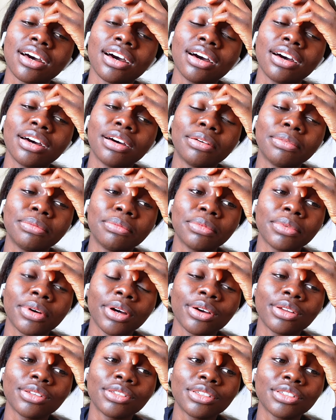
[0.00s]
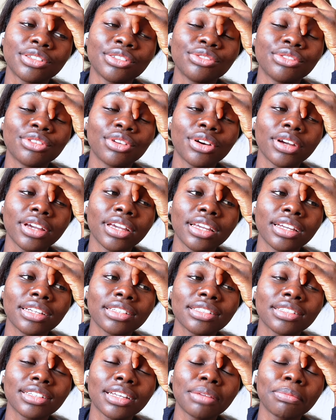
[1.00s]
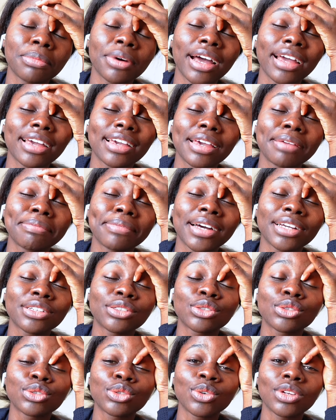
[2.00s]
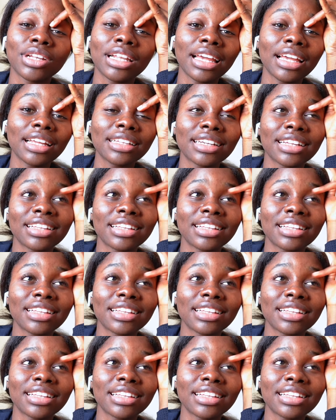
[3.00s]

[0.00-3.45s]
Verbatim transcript: um continue vlogging yesterday, but I came back so late.